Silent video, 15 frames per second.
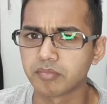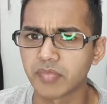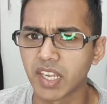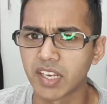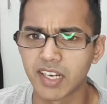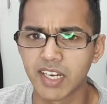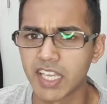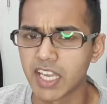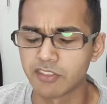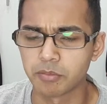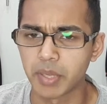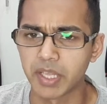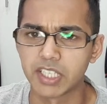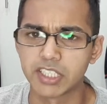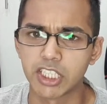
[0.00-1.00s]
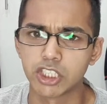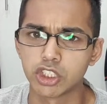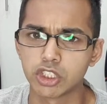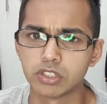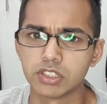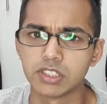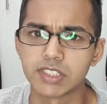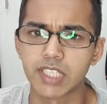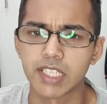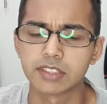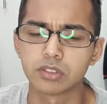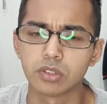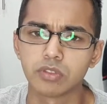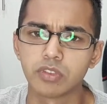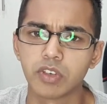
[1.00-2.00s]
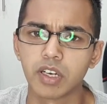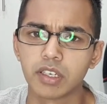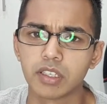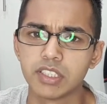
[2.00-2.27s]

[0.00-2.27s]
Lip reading: Really haven't paid attention to the stats so far.